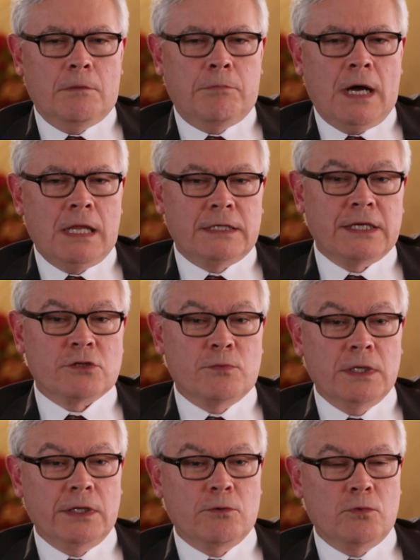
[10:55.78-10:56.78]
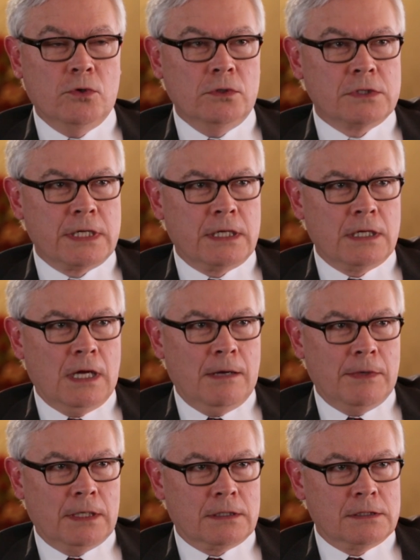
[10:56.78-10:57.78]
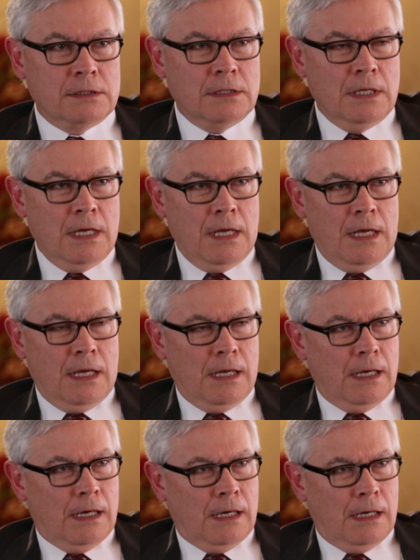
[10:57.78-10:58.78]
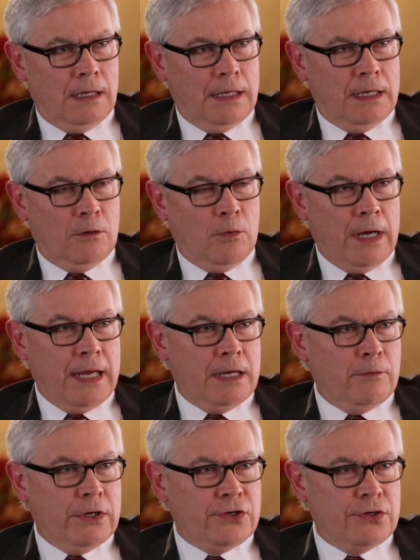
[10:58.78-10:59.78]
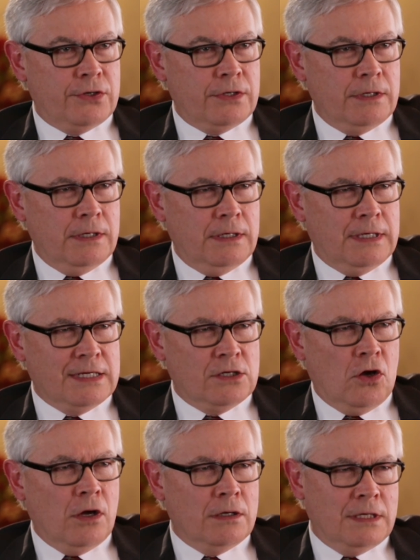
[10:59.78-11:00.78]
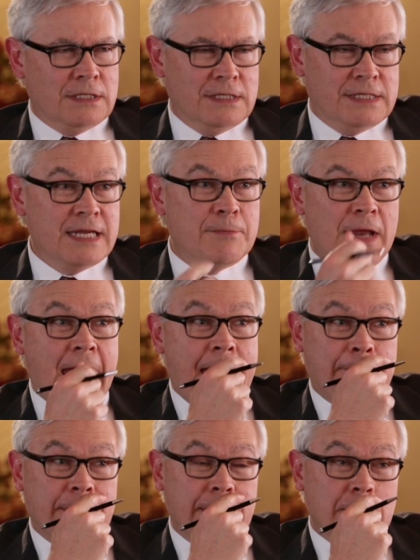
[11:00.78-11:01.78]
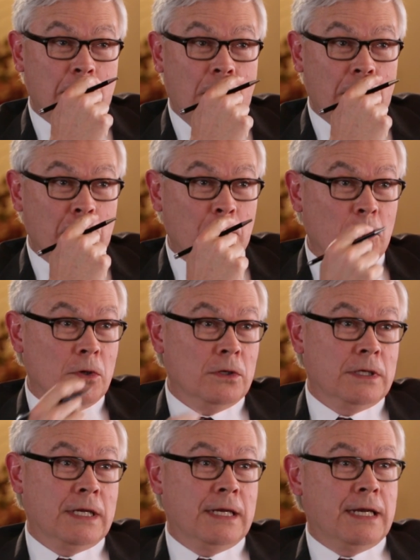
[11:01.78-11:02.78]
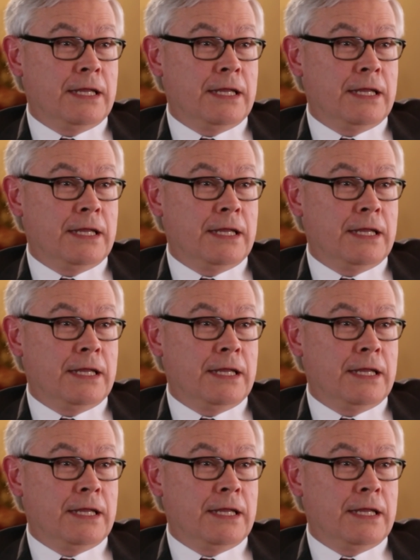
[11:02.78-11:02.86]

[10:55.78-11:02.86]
politics really rules economics, mm-hmm. In a way in which it doesn't seem to happen in the modern world in